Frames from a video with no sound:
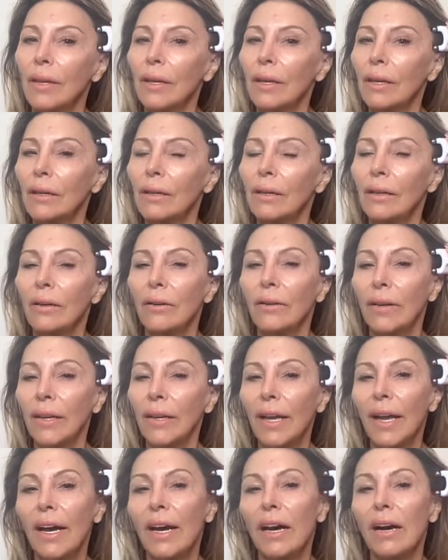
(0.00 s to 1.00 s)
And
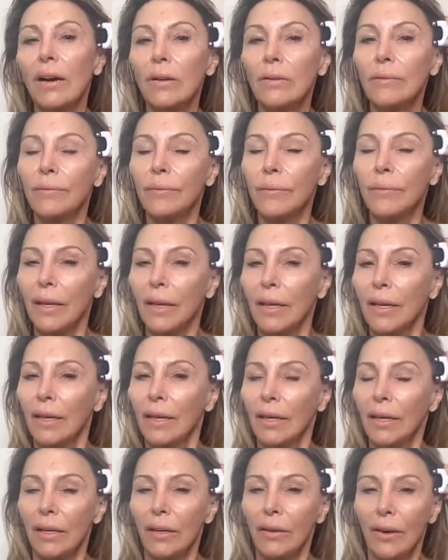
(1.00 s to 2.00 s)
going out.
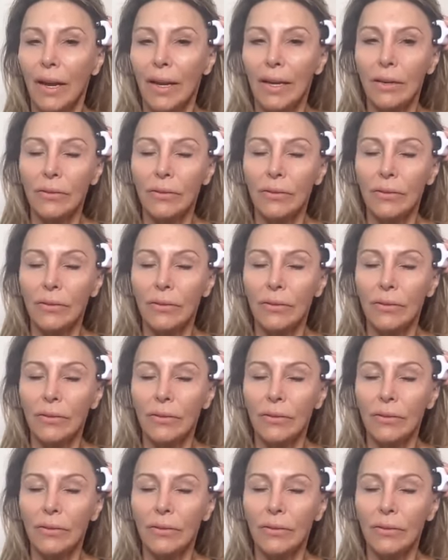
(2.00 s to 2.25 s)
You know, I